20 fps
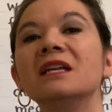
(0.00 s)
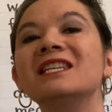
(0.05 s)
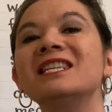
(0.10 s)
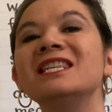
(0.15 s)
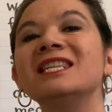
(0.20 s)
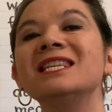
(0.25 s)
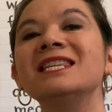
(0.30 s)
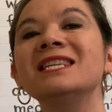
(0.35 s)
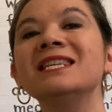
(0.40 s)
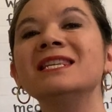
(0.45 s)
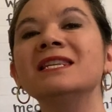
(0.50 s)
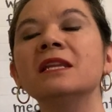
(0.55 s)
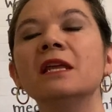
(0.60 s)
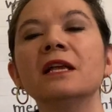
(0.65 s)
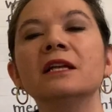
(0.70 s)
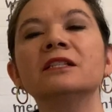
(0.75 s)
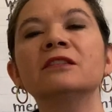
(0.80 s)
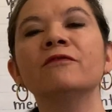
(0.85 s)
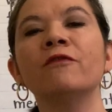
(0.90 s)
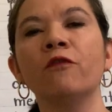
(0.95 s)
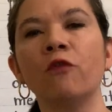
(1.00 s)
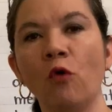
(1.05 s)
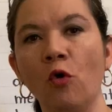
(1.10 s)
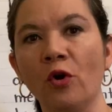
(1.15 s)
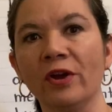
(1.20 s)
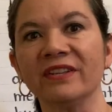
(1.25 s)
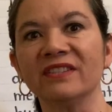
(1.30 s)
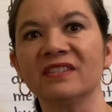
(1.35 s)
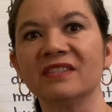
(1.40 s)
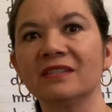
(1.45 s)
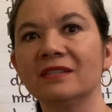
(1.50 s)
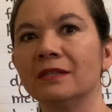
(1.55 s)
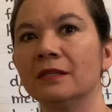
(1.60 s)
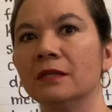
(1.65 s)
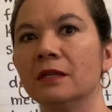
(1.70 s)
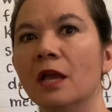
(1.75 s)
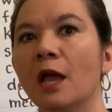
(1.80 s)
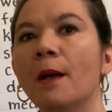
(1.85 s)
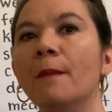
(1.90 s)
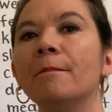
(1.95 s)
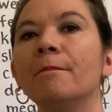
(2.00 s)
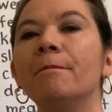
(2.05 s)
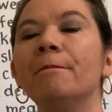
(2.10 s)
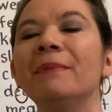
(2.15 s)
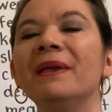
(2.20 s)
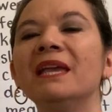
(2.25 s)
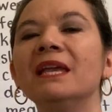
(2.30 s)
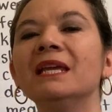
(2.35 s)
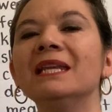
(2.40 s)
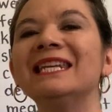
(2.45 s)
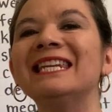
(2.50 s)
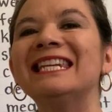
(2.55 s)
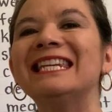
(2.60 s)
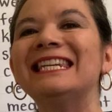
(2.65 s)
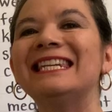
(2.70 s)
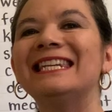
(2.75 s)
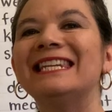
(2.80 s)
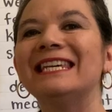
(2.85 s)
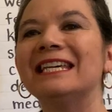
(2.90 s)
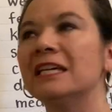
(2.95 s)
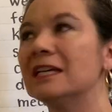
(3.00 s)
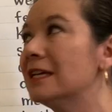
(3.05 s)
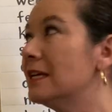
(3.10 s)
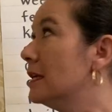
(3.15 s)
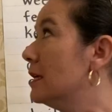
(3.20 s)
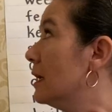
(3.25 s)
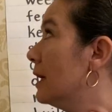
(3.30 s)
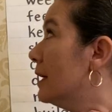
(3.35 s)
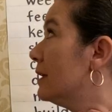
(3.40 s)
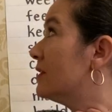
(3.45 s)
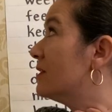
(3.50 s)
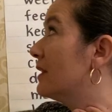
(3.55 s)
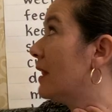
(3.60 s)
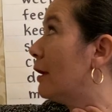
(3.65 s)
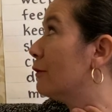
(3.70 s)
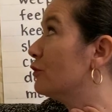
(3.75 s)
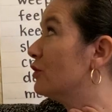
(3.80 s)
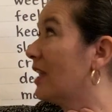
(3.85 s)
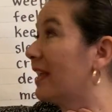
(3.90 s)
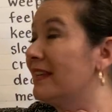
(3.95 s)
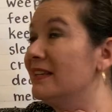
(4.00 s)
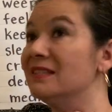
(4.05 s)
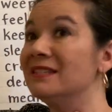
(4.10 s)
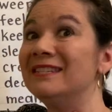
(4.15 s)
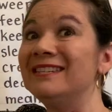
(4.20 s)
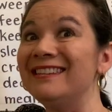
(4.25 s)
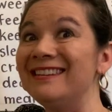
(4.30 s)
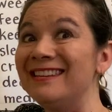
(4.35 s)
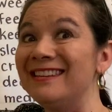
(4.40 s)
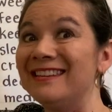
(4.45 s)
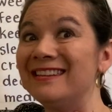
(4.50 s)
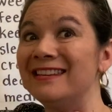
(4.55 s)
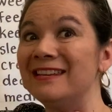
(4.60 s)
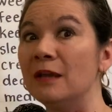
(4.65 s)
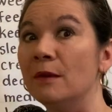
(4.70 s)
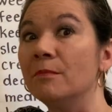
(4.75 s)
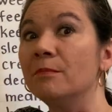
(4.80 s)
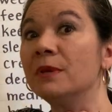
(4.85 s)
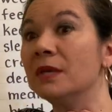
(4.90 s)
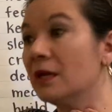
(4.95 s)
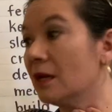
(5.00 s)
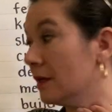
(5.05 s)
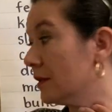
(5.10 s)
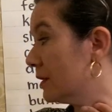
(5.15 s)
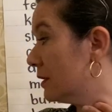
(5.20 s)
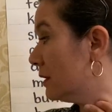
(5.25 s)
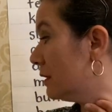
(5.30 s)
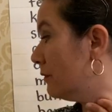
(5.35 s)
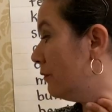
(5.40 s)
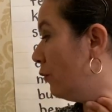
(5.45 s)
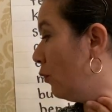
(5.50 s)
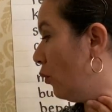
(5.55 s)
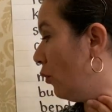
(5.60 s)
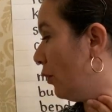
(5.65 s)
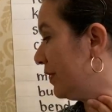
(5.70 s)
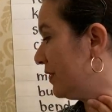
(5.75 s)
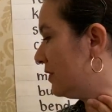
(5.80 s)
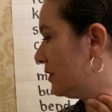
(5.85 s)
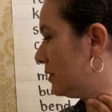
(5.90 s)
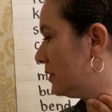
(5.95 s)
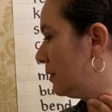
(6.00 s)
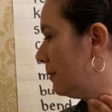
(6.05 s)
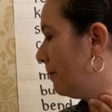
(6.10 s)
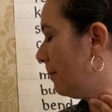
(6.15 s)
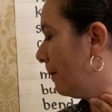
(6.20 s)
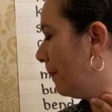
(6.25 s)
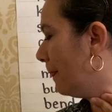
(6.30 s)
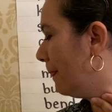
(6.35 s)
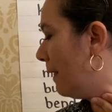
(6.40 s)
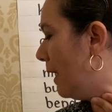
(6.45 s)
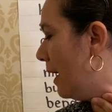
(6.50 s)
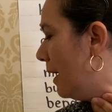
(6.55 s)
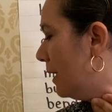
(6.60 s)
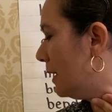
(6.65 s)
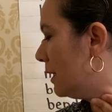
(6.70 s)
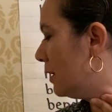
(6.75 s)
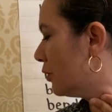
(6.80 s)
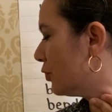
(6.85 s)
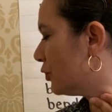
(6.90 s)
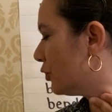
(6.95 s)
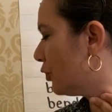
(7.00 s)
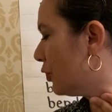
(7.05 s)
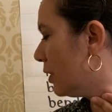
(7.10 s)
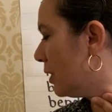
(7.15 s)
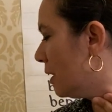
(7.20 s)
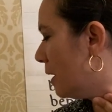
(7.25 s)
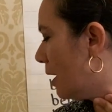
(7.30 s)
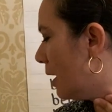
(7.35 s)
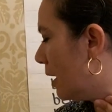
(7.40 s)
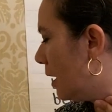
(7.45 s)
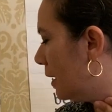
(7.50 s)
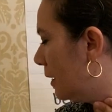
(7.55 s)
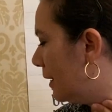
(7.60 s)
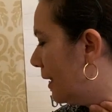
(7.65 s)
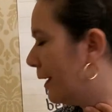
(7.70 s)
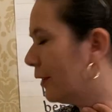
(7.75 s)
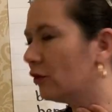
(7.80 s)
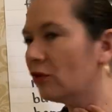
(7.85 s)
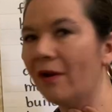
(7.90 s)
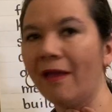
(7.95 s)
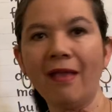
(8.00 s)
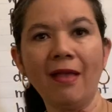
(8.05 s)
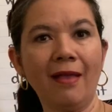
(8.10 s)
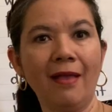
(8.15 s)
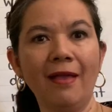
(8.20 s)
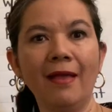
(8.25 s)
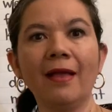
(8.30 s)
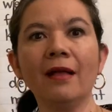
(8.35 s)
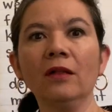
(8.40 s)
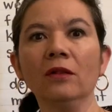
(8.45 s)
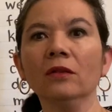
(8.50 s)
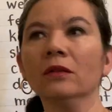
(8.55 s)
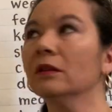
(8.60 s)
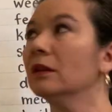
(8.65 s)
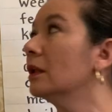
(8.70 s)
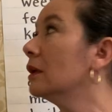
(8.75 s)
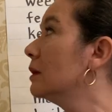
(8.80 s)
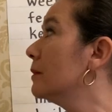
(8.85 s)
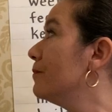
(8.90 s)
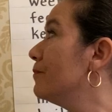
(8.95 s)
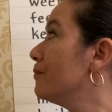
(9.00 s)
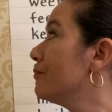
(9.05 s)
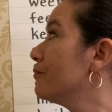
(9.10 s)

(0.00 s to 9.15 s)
Is voiced. Pinned. It sounds like a D because it's voiced. Here's the letter L.